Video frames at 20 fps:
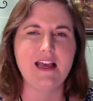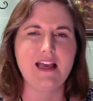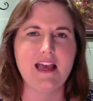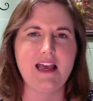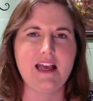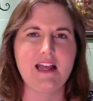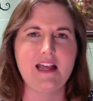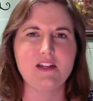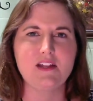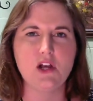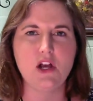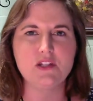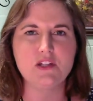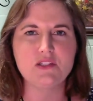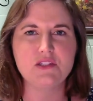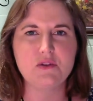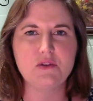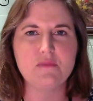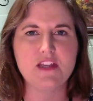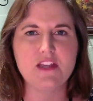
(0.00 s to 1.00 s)
And
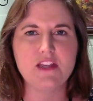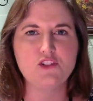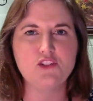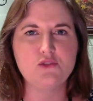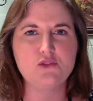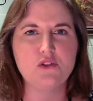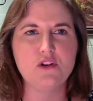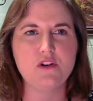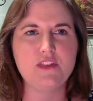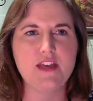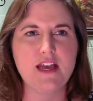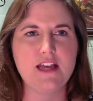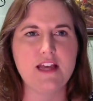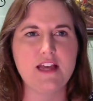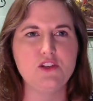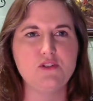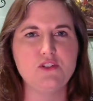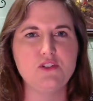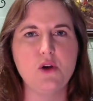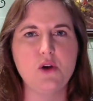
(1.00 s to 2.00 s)
also make sure that
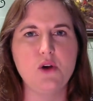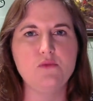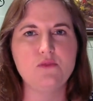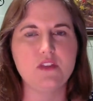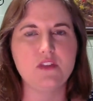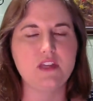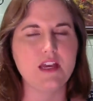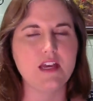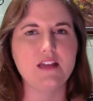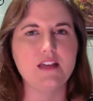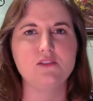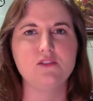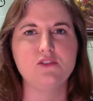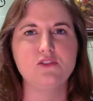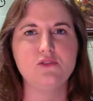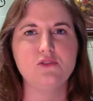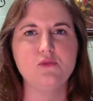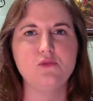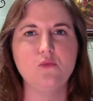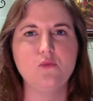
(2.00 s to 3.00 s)
you don't get
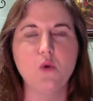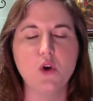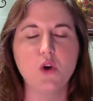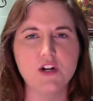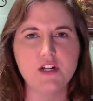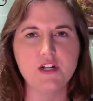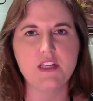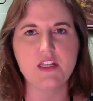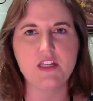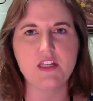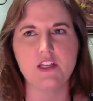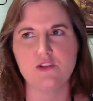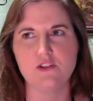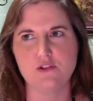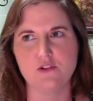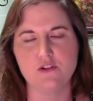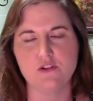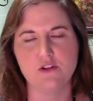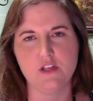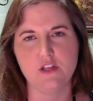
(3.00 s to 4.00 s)
too wordy
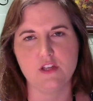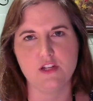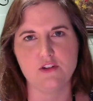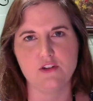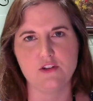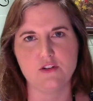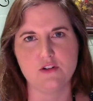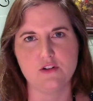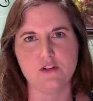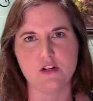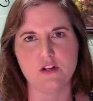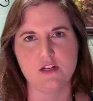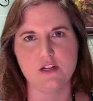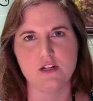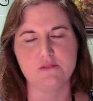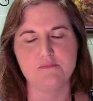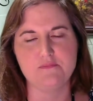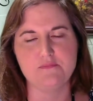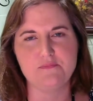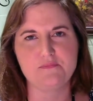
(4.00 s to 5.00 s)
in
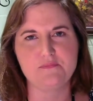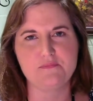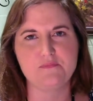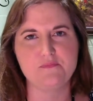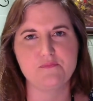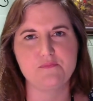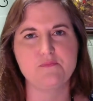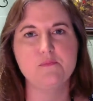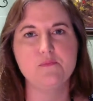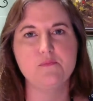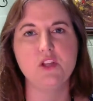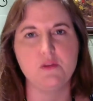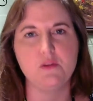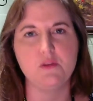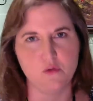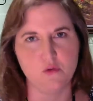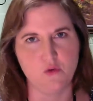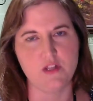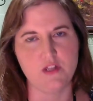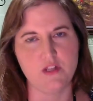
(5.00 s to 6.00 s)
your bullet
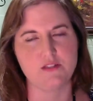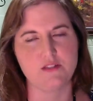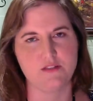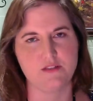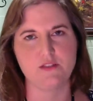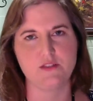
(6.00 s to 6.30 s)
points.